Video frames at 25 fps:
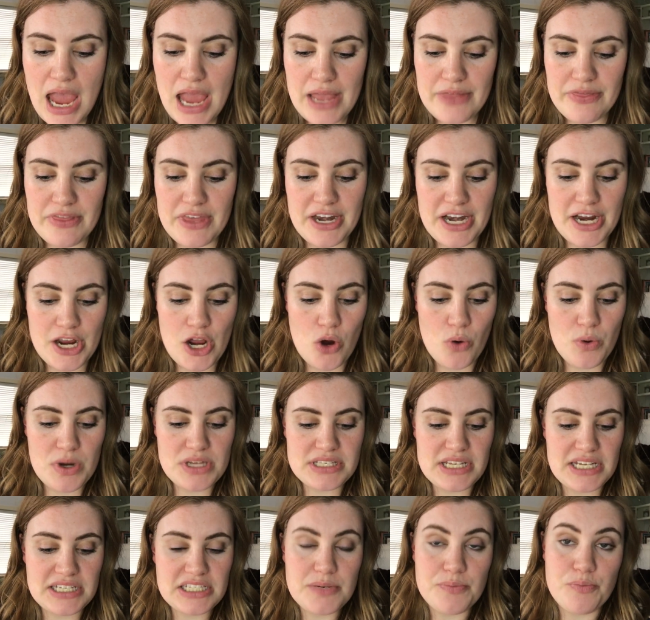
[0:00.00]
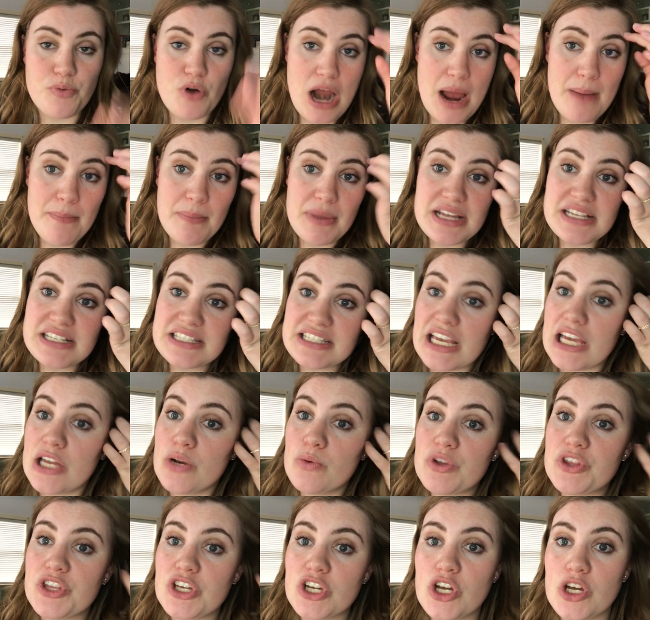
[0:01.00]
And then I always like to prep my skin
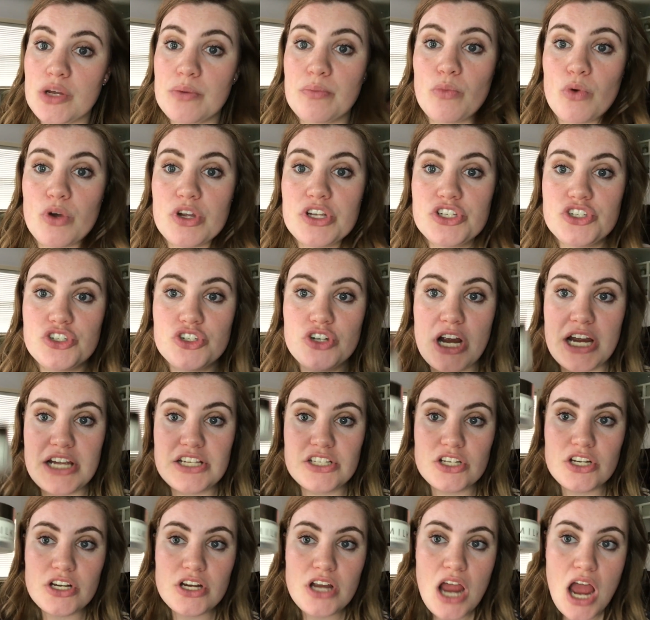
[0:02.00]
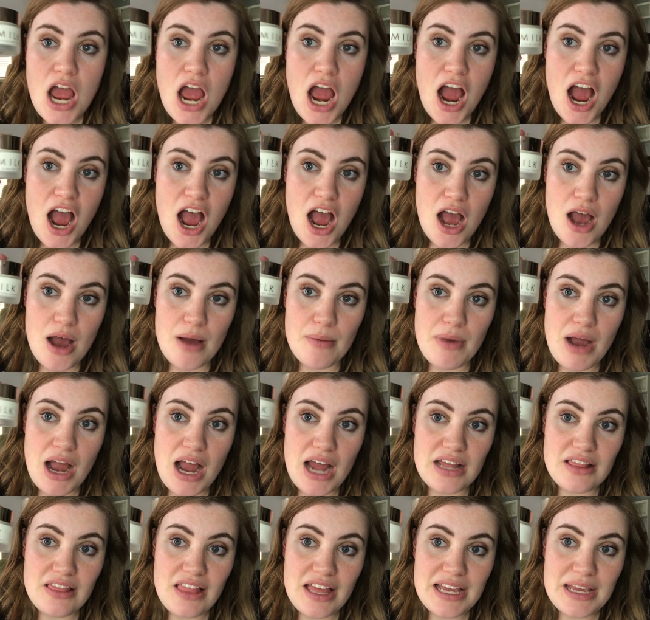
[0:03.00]
with a good moisturizer.
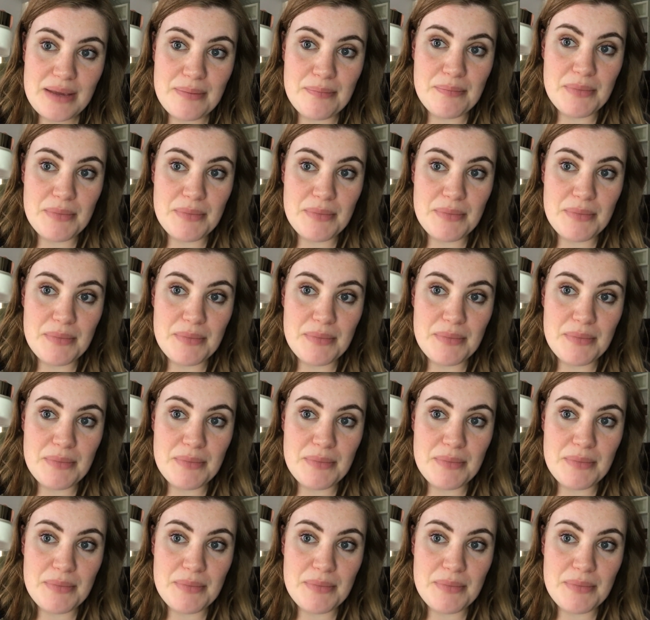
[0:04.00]
I like